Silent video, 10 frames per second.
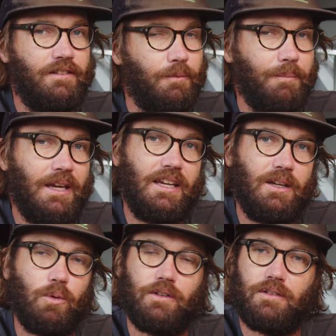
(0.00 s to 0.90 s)
to me
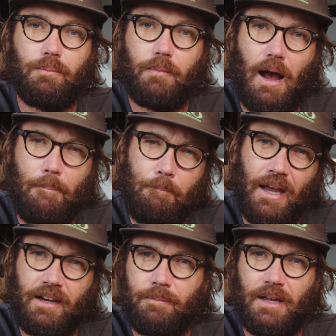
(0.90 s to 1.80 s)
was a
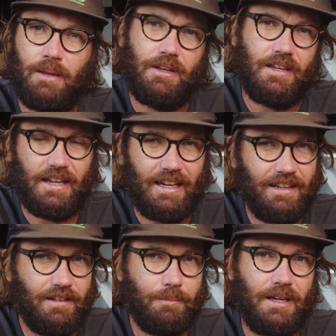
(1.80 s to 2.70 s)
better, maybe
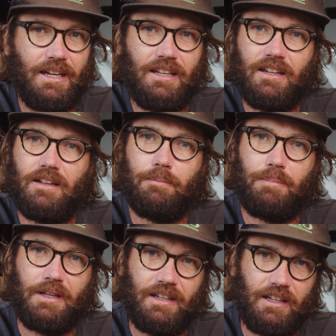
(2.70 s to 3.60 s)
intermediate
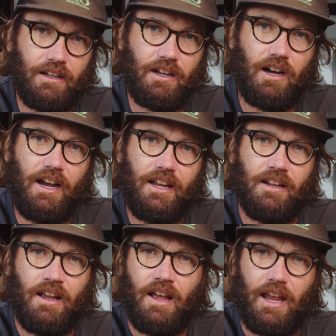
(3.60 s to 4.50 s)
beginner kite.
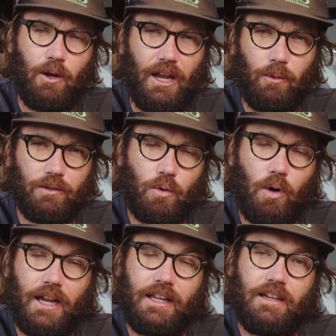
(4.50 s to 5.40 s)
It was
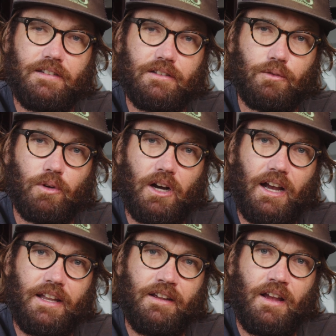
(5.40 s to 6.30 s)
quite easy to
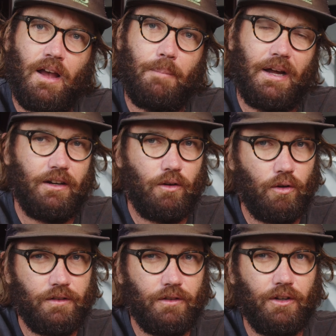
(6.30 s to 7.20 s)
ride, but it
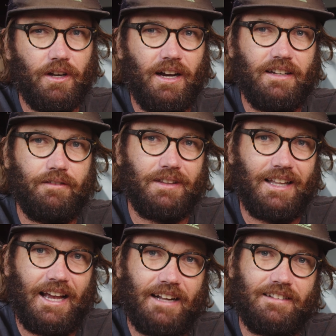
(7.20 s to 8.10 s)
also kind of
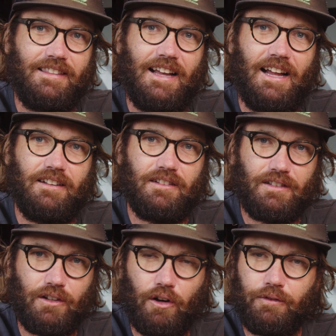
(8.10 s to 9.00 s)
lacked that
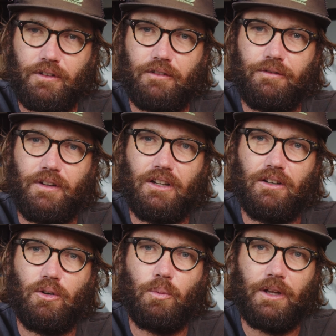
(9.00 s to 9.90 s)
softer
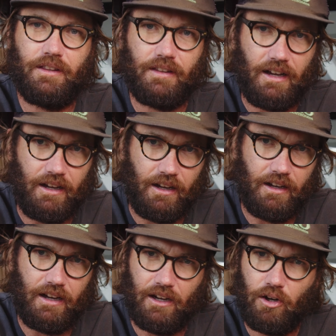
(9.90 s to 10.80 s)
feel with
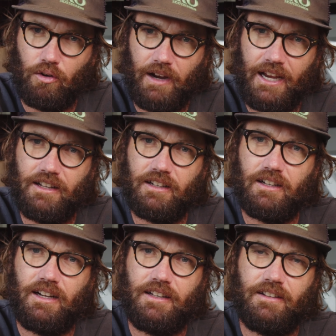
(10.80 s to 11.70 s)
a greater
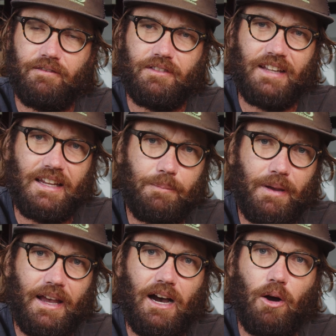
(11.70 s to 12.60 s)
kind of
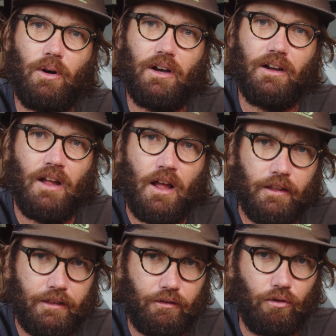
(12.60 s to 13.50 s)
D-power
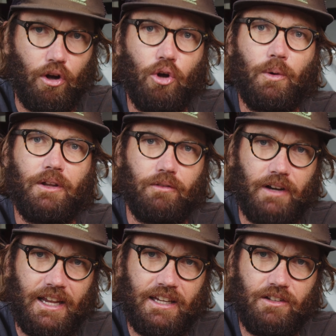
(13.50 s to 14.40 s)
throw and
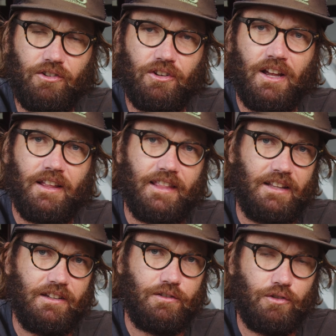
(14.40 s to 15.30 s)
range
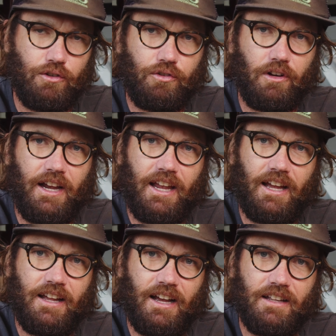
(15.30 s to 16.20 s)
that this new
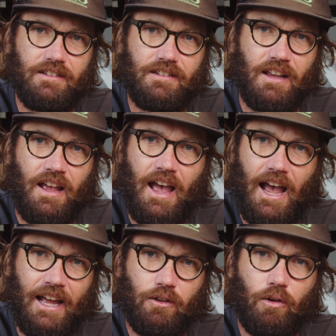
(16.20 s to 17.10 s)
TRIAD has.
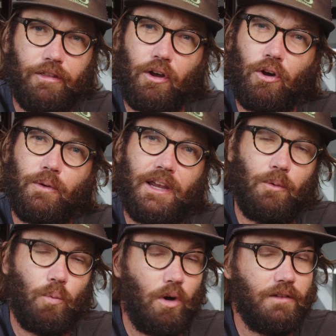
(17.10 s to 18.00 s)
And although it
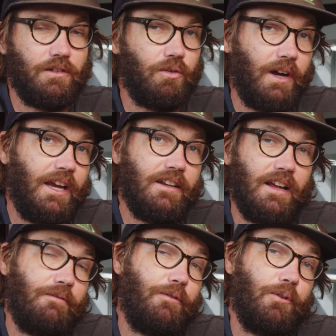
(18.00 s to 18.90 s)
was great
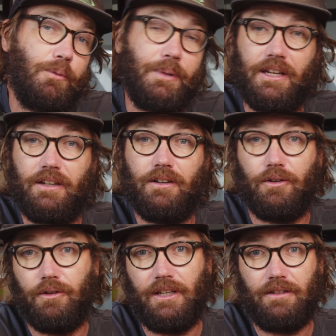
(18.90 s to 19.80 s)
for beginner
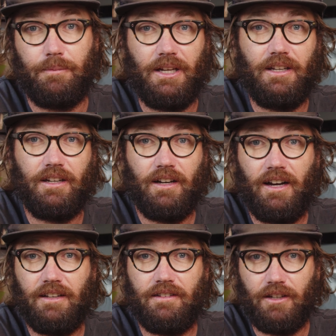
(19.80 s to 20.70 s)
or intermediate
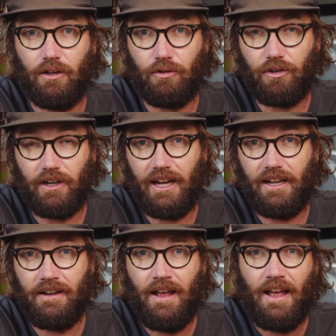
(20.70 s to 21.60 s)
kite as the Old
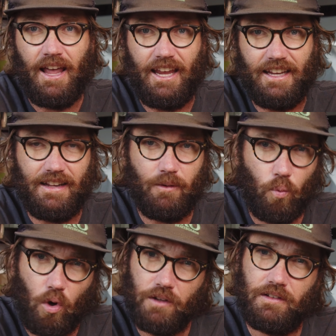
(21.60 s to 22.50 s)
TRIAD, it
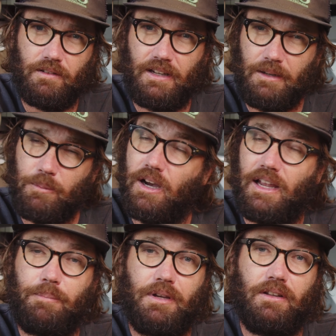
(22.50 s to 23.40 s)
wasn't, in my
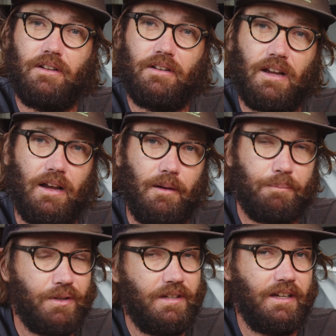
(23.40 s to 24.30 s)
opinion, a
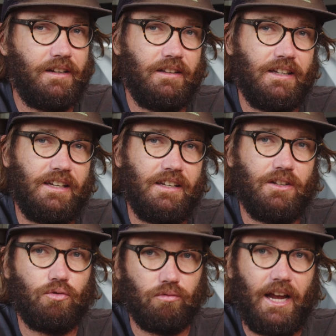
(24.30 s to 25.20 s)
particularly
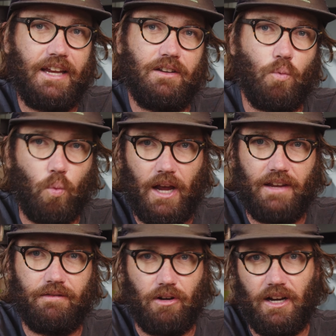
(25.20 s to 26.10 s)
great
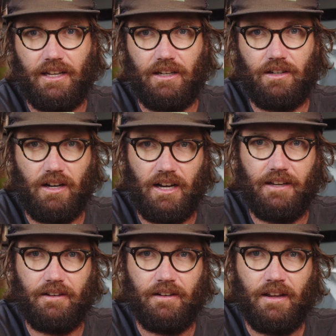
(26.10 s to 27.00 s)
wave riding kite.
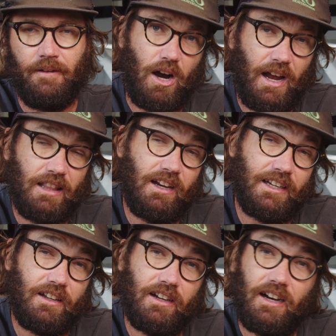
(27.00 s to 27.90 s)
I
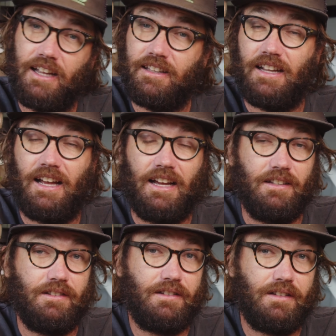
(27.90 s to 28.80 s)
like a kite that
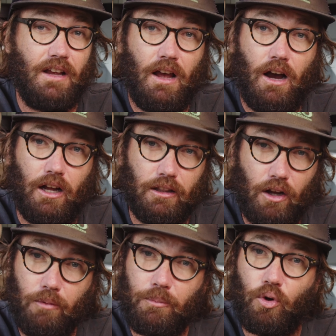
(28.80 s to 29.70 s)
has a
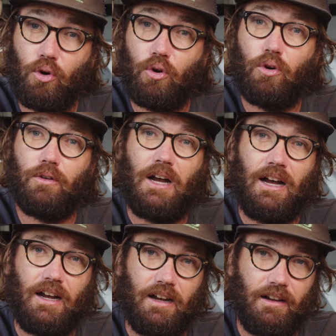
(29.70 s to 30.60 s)
lot more
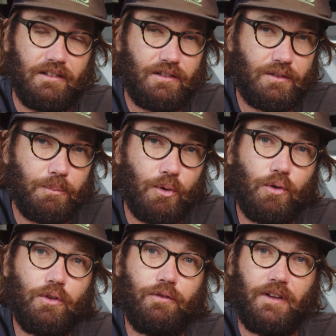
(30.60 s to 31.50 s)

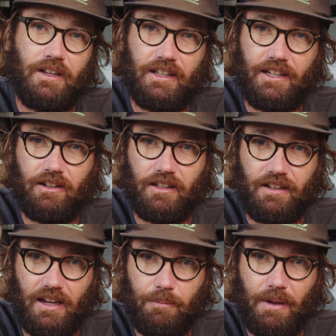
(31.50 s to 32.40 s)
smooth feeling on the
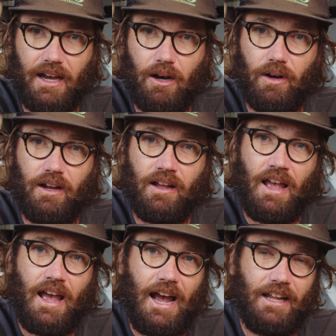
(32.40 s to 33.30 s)
D-power
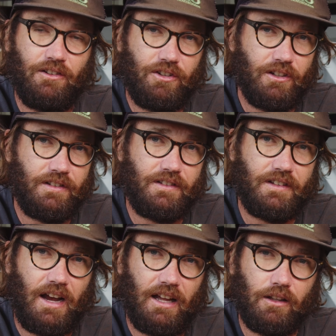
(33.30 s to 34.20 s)
and just
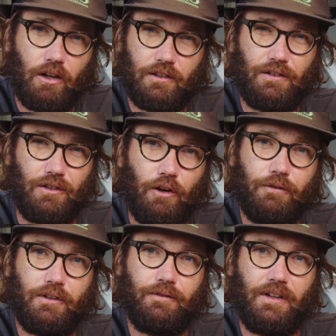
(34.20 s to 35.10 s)
a lot
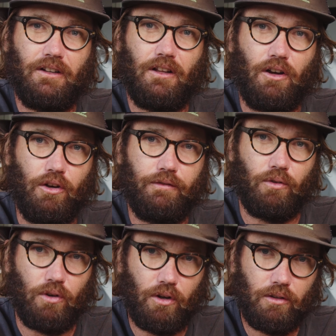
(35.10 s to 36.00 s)
softer feel
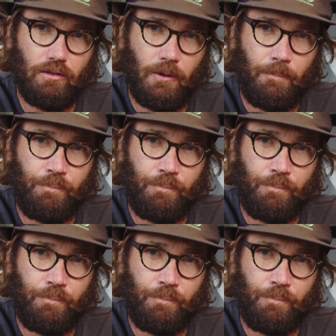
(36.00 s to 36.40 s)
overall.